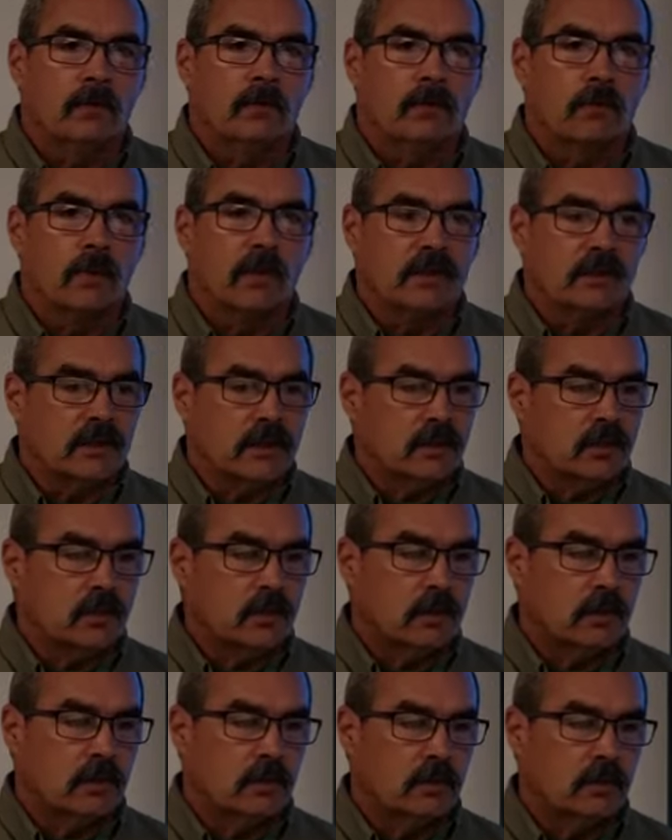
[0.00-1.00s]
So we can teach
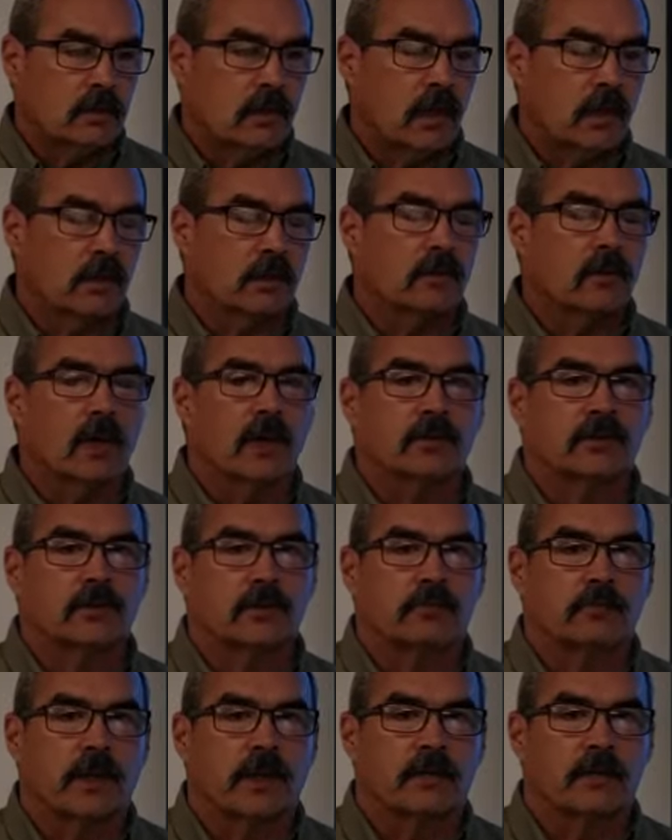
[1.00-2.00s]
you all across the
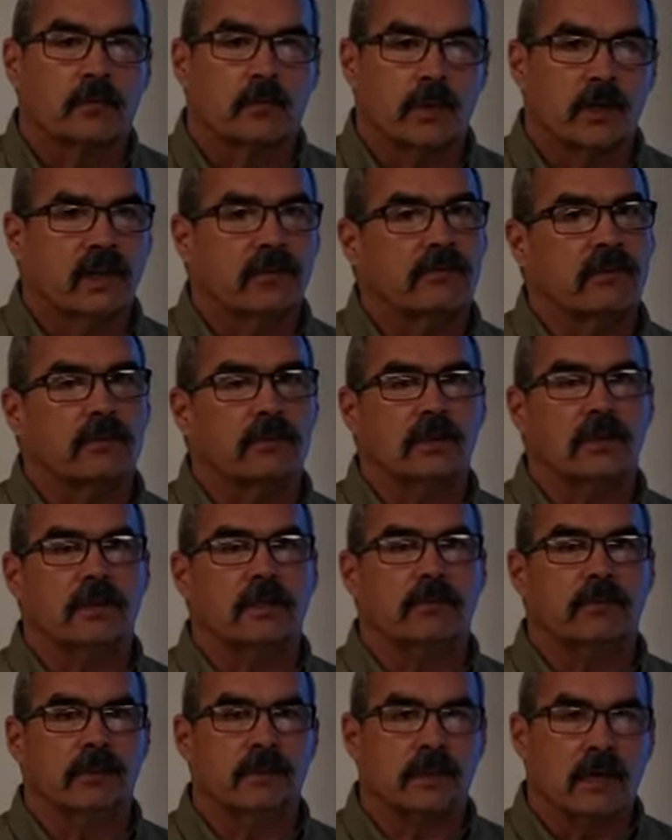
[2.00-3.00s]
spectrum whatever you need
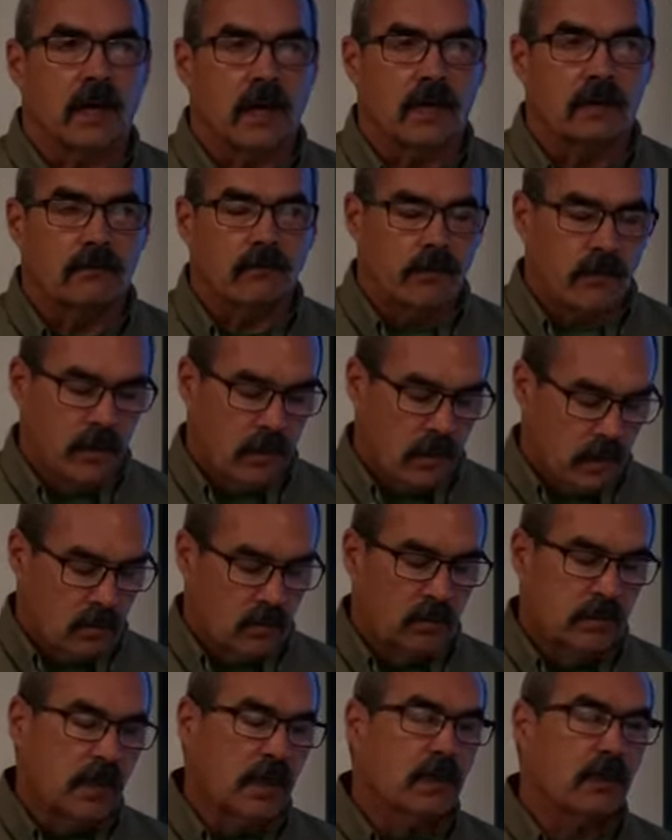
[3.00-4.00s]
to be taught.
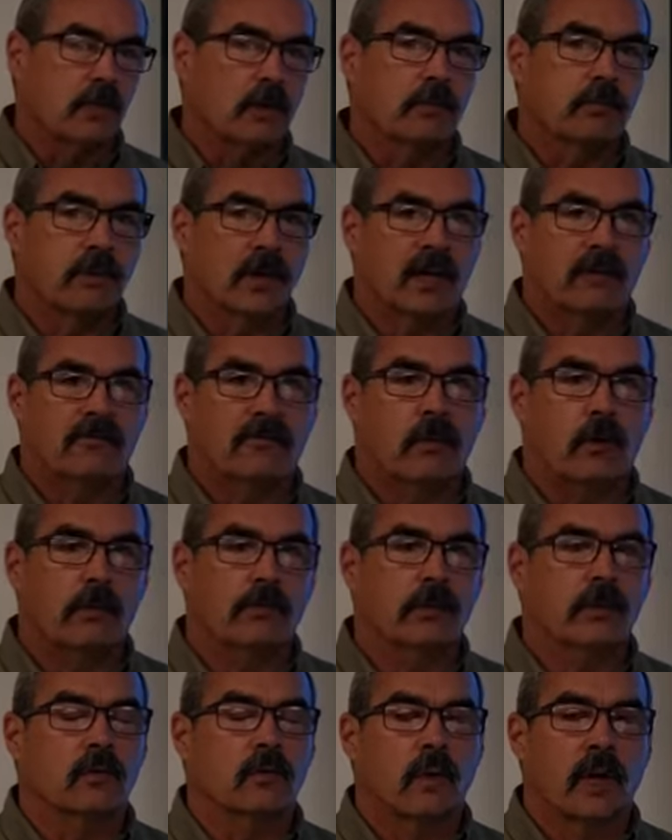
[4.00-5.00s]
We'll take your
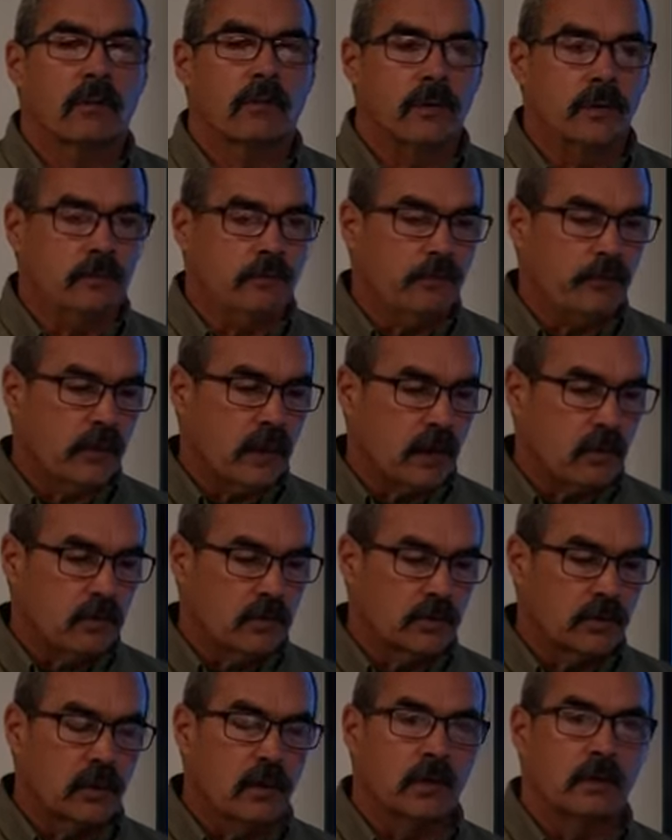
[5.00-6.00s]
platform, your weapon, and
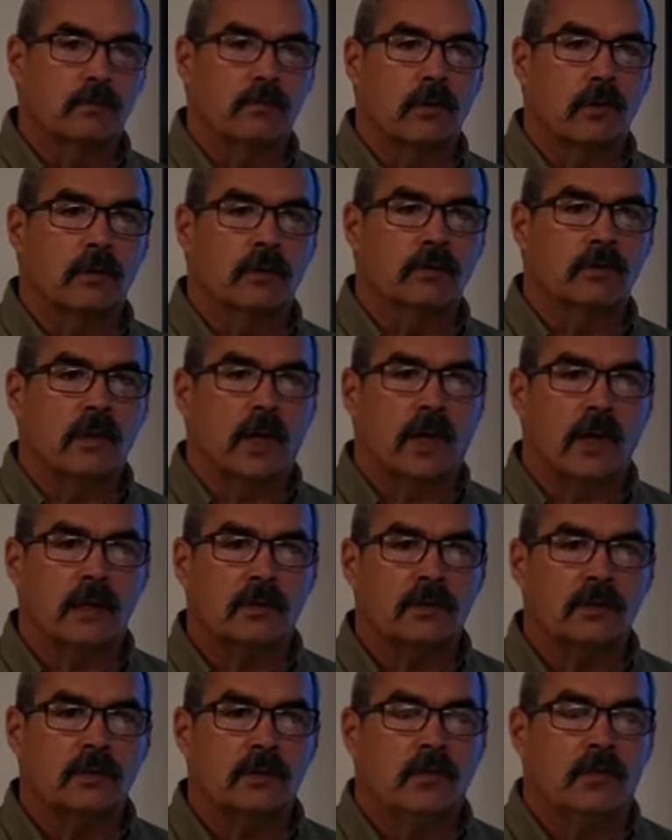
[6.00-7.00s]
we'll show you the pros,
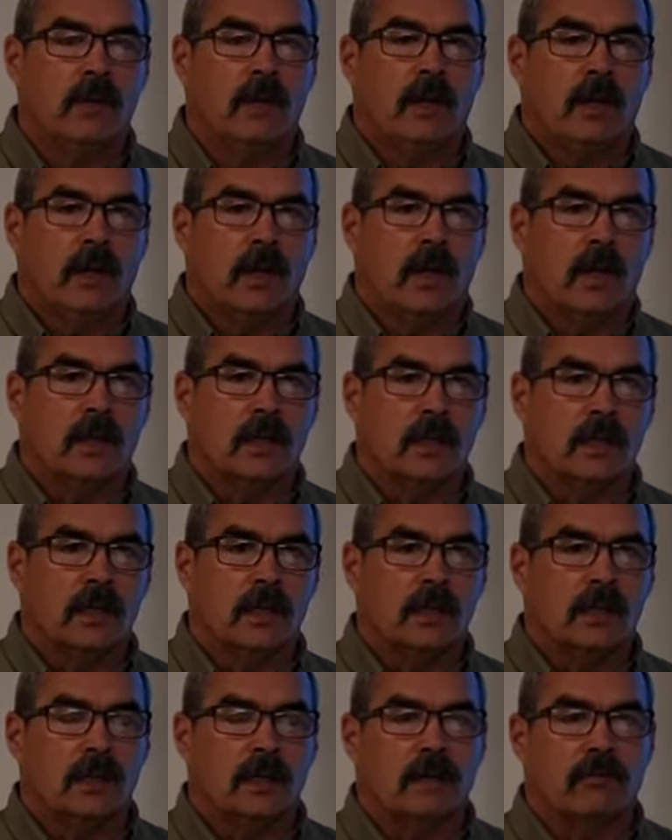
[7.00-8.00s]
cons, and
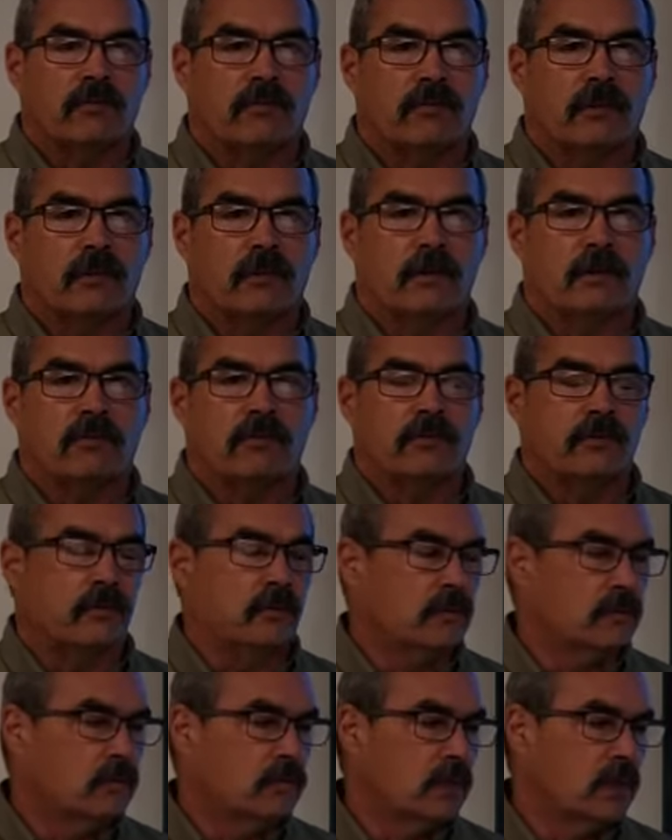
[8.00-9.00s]
then if, there, if
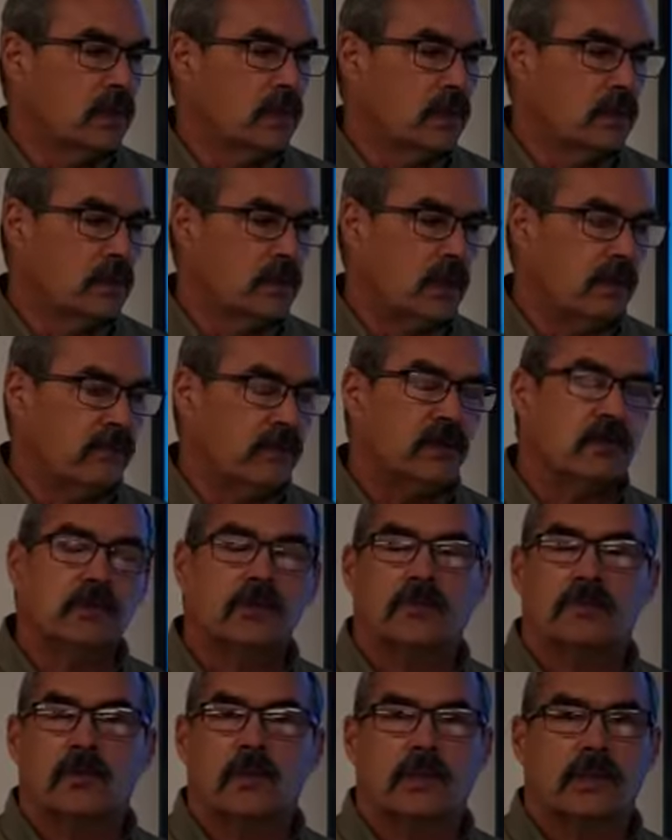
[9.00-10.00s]
you uh, have
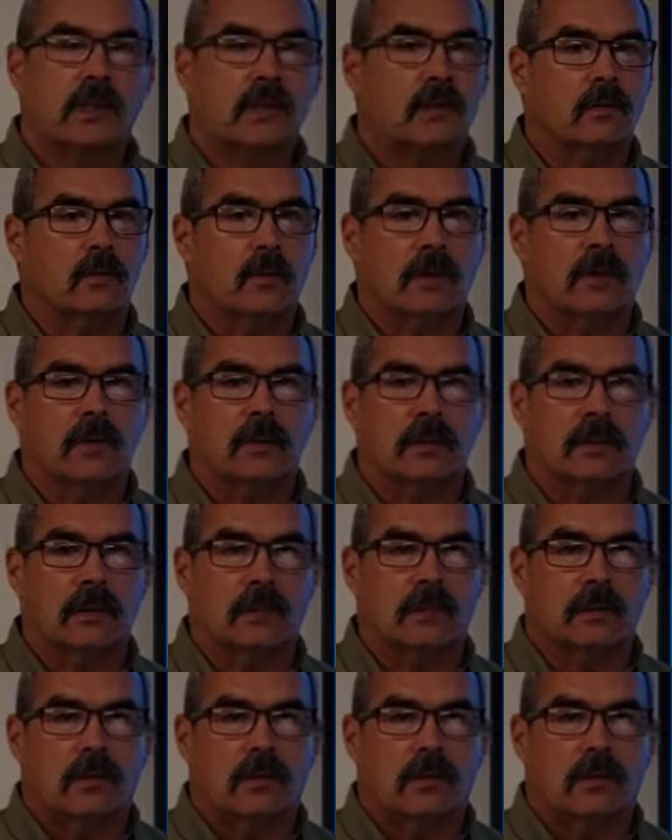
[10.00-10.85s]
issues with we will.